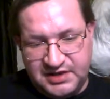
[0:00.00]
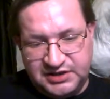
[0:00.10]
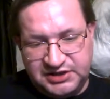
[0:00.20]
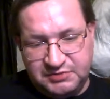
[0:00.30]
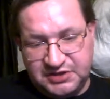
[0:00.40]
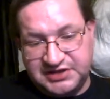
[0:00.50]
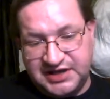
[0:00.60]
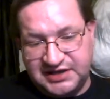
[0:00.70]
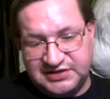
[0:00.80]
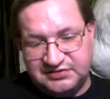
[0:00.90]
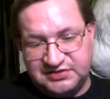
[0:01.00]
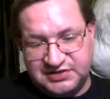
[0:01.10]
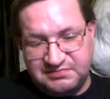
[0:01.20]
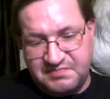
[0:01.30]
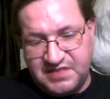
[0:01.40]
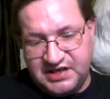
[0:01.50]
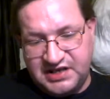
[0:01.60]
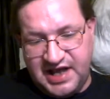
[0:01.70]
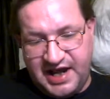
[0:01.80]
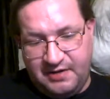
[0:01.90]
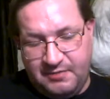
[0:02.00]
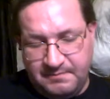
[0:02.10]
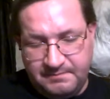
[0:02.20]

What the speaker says: She wants answers now.